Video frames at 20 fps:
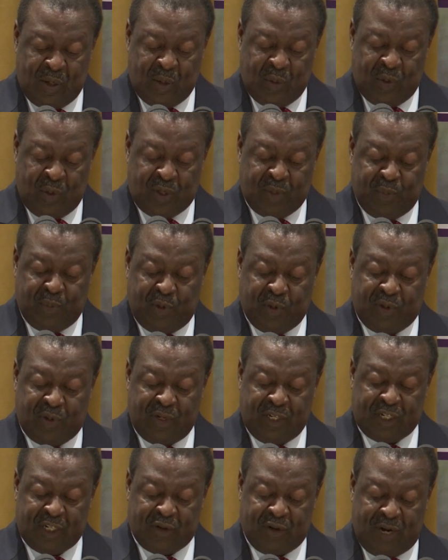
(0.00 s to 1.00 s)
which both
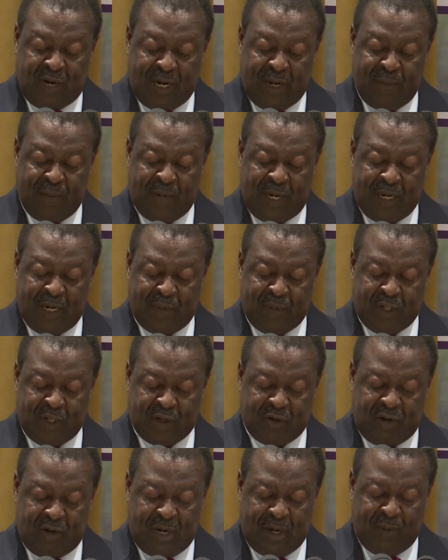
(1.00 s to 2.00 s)
describe and
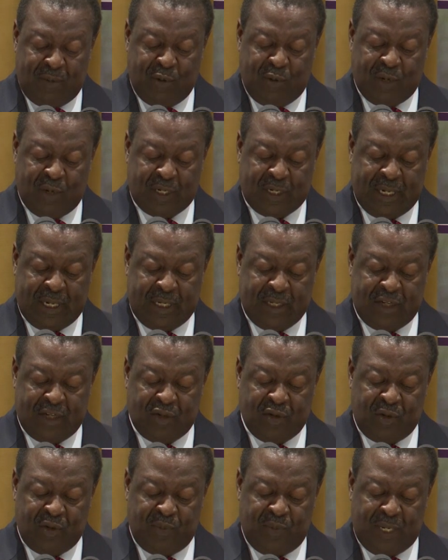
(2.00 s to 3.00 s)
prescribe what Kenya
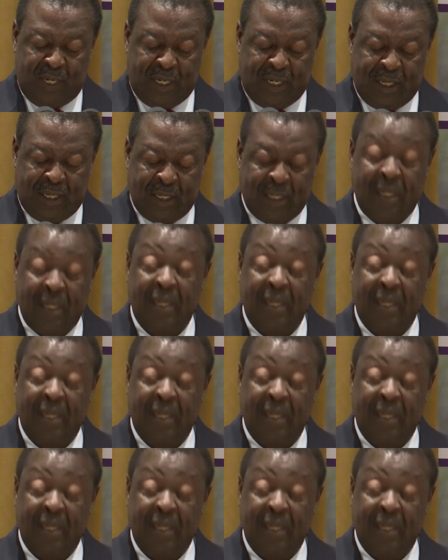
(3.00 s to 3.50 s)
should be